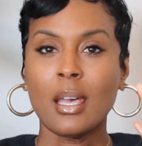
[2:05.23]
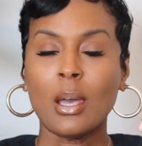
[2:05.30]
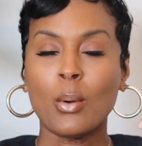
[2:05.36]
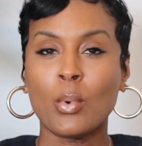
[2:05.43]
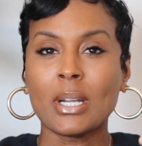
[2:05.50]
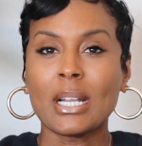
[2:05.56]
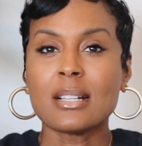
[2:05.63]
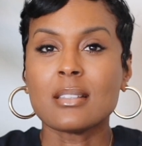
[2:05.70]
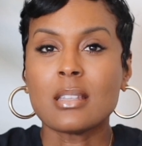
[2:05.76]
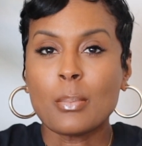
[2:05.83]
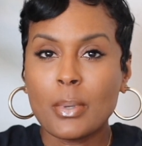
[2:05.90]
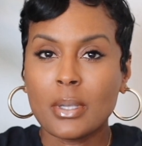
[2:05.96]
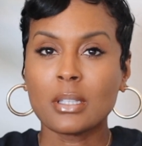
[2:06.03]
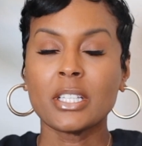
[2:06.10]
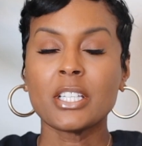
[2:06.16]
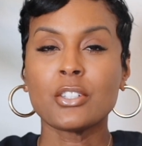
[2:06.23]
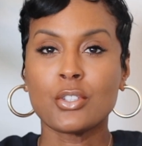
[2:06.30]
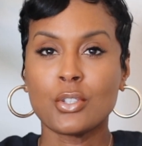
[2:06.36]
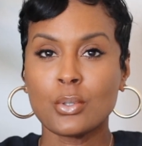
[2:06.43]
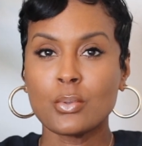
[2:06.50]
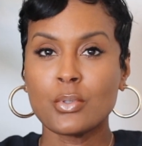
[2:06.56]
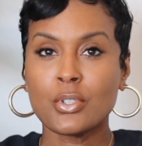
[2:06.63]
And what I typically
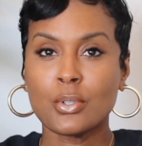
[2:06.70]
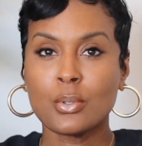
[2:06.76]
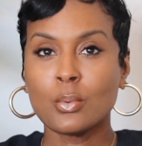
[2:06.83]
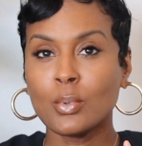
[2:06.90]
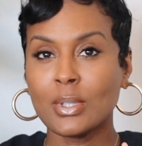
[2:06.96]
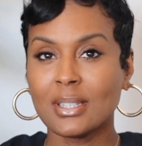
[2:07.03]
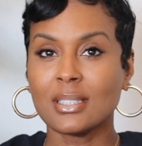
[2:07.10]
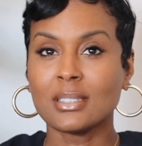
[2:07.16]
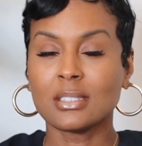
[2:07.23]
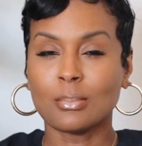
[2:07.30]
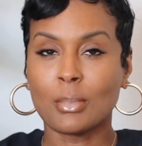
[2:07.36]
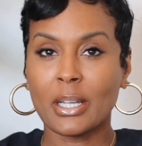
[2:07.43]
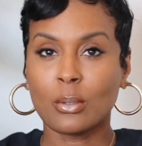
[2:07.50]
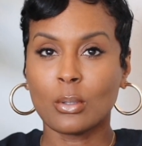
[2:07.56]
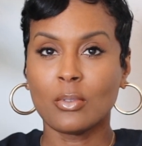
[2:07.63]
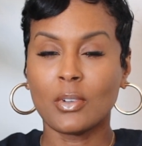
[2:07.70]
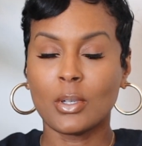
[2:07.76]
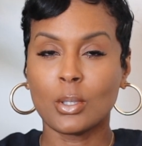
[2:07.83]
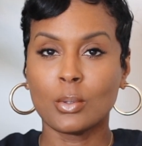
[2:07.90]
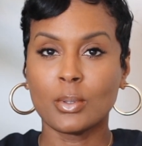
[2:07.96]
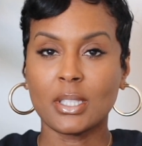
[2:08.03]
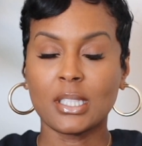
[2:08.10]
do with this
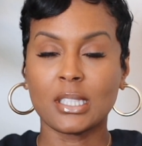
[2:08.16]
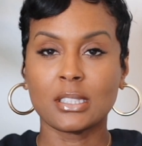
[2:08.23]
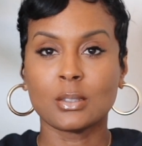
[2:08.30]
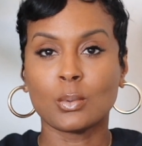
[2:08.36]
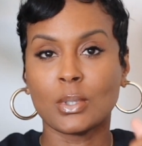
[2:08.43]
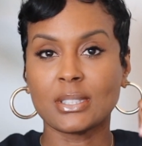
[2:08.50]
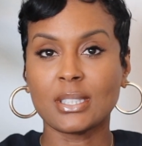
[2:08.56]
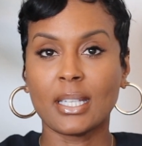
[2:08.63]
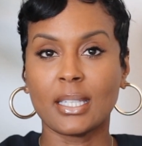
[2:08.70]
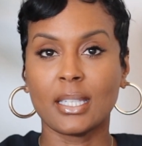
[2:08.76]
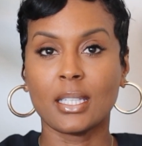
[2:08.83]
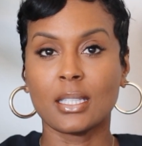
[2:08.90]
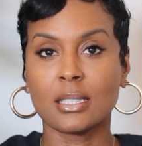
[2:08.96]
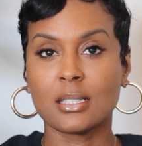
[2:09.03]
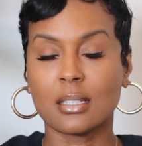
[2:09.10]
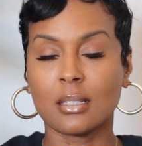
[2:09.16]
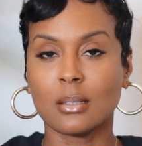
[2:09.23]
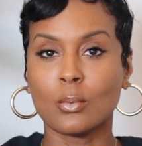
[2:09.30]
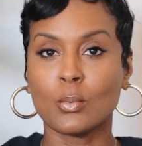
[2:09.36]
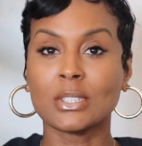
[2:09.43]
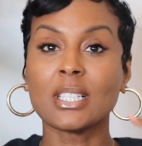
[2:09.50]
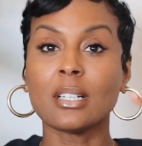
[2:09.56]
microphone is once I
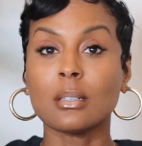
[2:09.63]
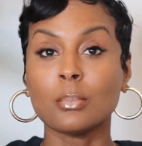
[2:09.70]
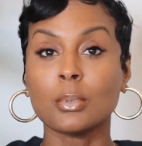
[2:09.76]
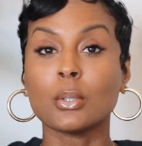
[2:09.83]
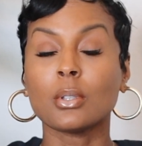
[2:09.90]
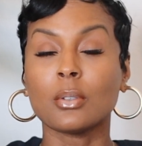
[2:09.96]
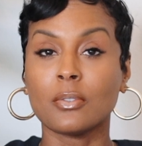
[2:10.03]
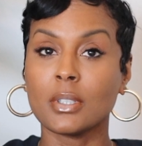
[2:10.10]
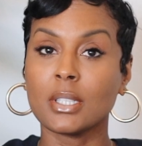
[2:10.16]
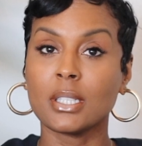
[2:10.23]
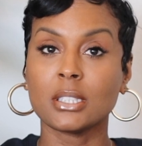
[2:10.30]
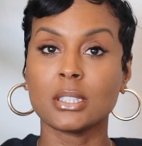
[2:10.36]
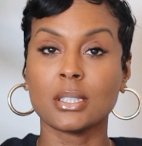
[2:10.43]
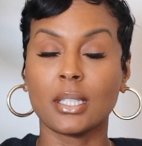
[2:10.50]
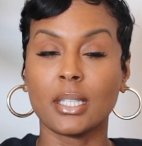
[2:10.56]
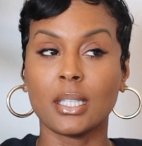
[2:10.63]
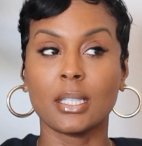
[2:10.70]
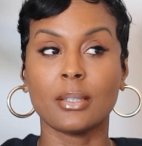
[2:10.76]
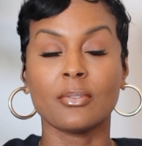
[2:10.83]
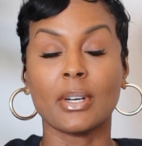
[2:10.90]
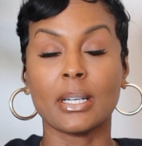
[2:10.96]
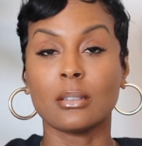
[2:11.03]
upload the footage
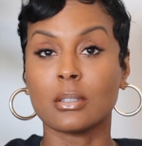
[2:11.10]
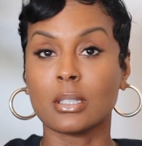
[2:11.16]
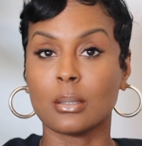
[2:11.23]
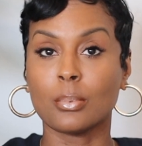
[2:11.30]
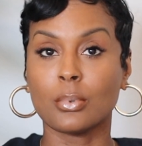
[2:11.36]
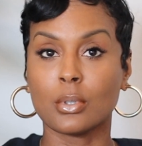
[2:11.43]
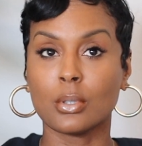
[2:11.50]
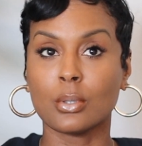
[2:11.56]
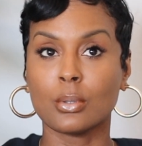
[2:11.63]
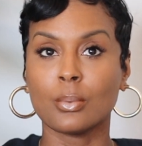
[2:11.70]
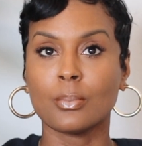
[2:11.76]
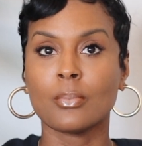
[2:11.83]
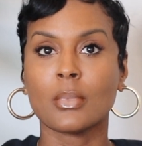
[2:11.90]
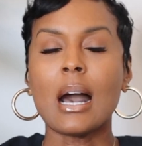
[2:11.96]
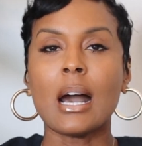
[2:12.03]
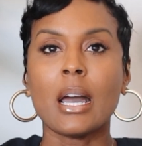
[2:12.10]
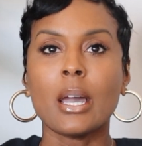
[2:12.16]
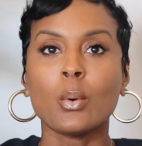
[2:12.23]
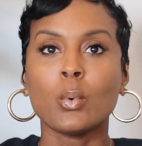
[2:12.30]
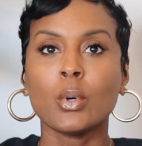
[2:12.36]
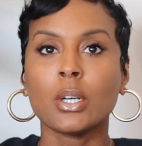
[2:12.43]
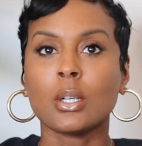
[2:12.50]
in Final Cut Pro,
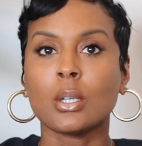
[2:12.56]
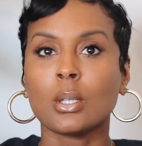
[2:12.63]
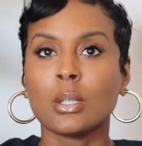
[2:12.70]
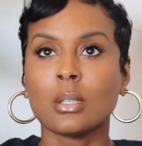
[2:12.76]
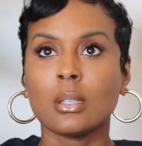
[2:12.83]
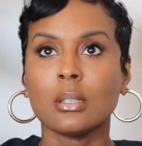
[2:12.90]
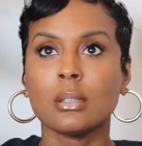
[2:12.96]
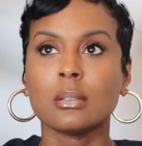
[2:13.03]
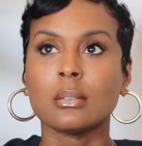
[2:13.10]
I will...